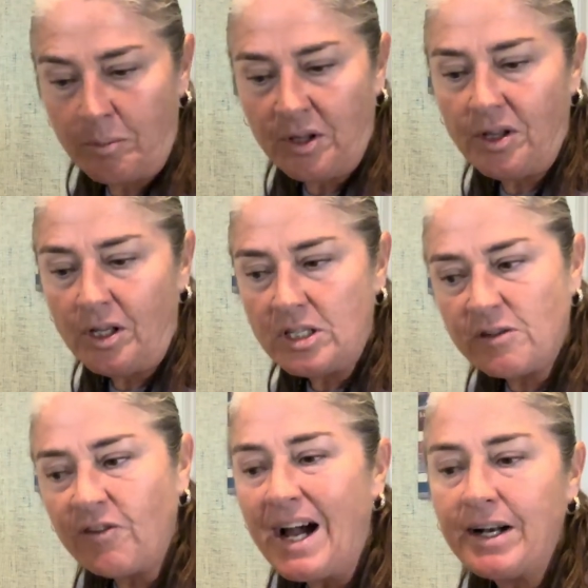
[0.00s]
of these
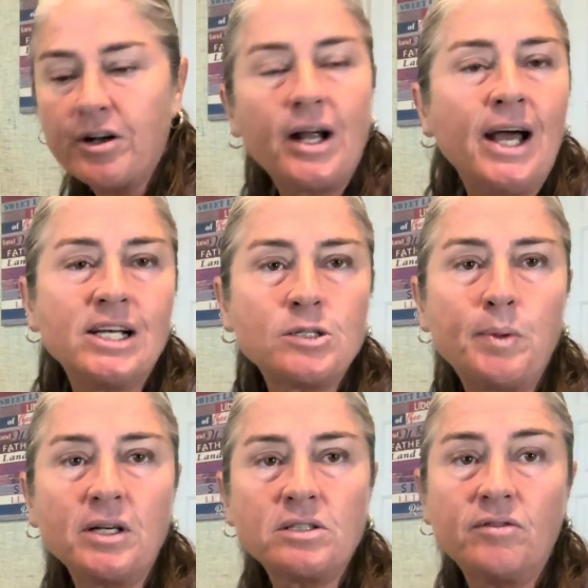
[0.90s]
finer
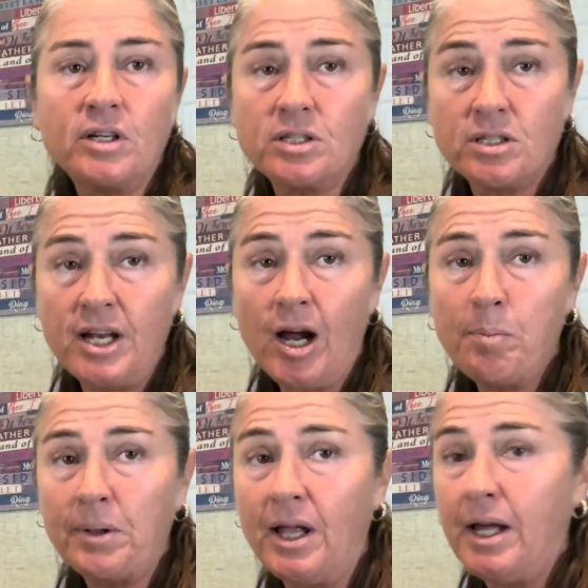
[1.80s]
aspects of our snare
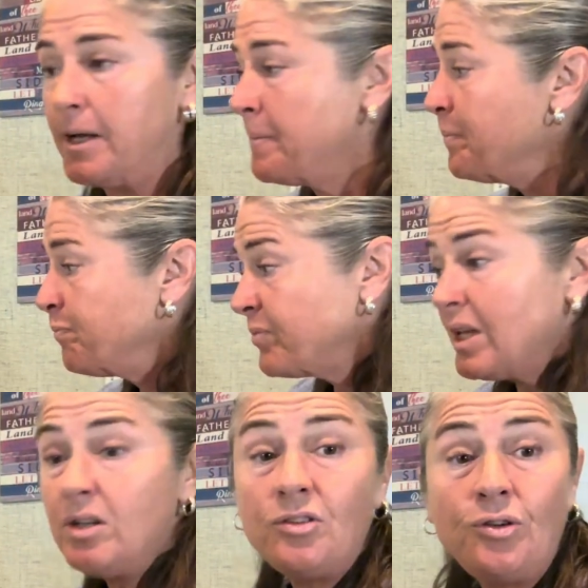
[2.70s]
playing
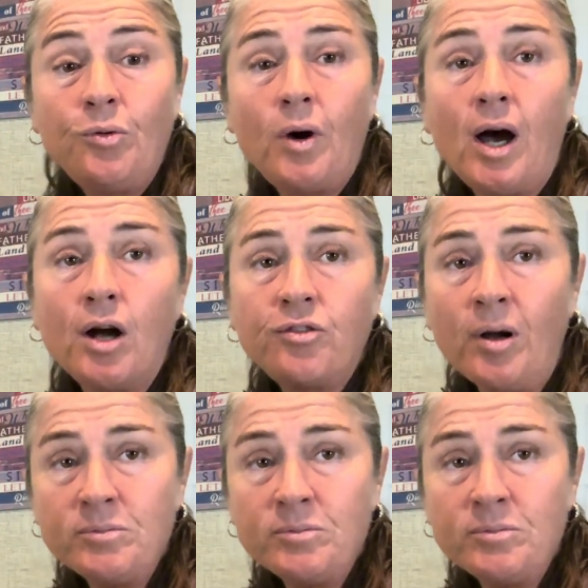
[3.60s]
into our drum